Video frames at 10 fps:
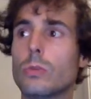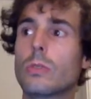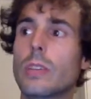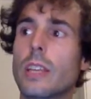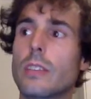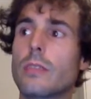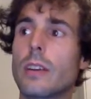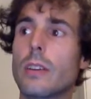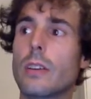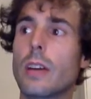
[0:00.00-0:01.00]
to get the
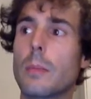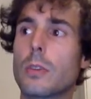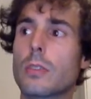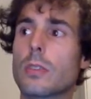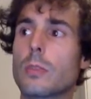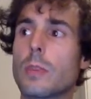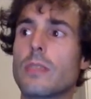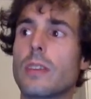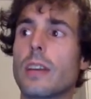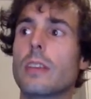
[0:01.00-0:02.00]
value I must
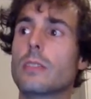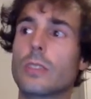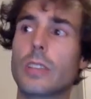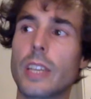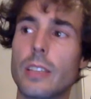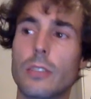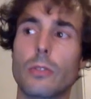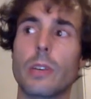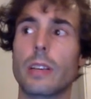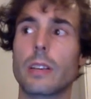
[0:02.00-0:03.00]
specify the key
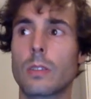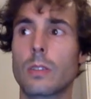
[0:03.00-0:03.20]
string,